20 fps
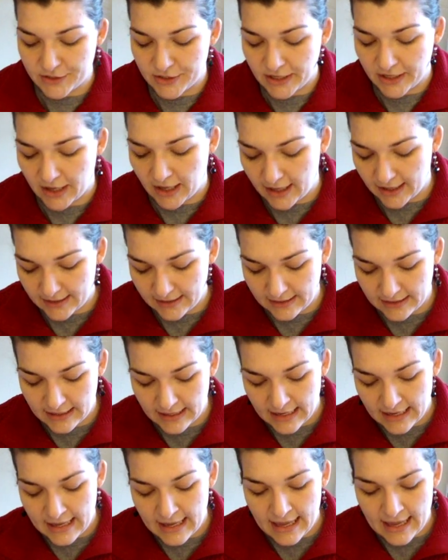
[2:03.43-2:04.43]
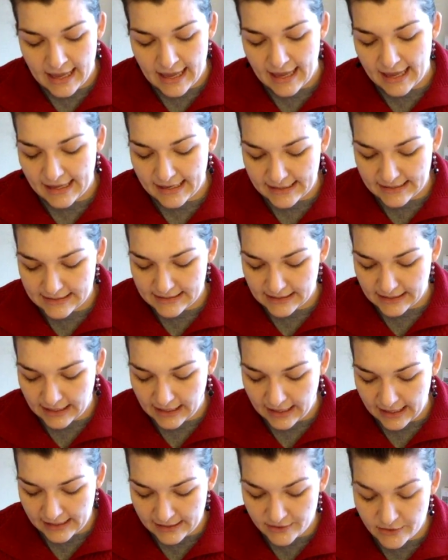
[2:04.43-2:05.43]
kitchen cotton.
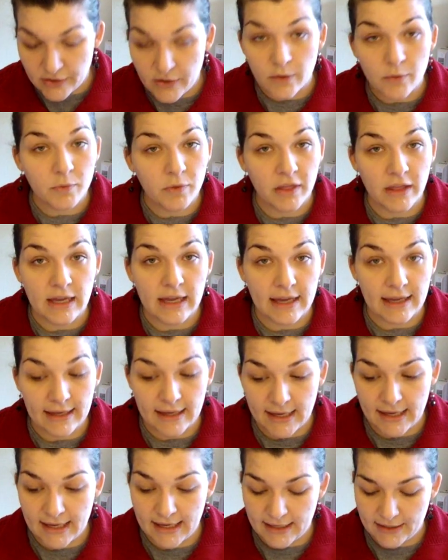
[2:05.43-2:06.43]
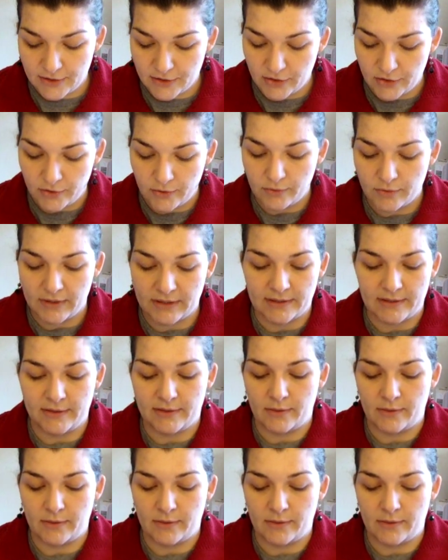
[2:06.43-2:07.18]
And I don't think I can get two.